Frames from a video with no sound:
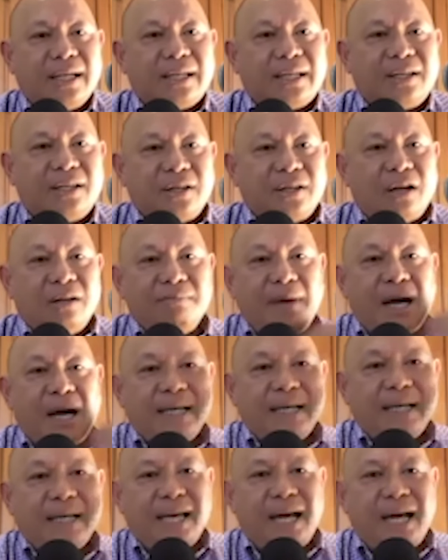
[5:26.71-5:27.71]
Because on my
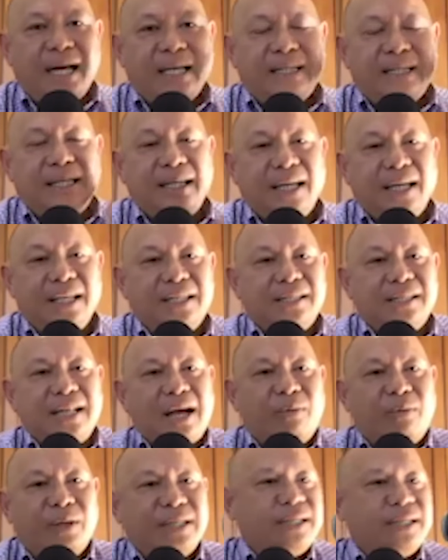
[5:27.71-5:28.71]
side, it's
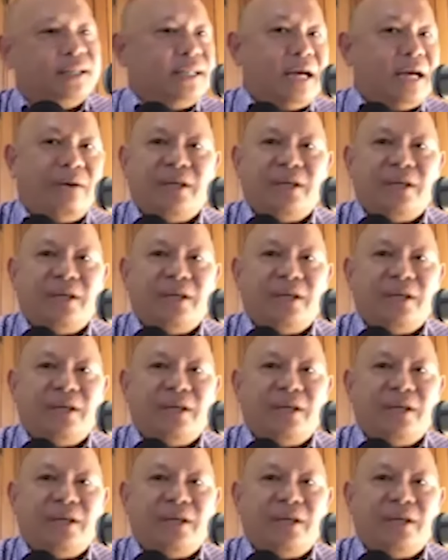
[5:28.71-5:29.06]
now, what is it now?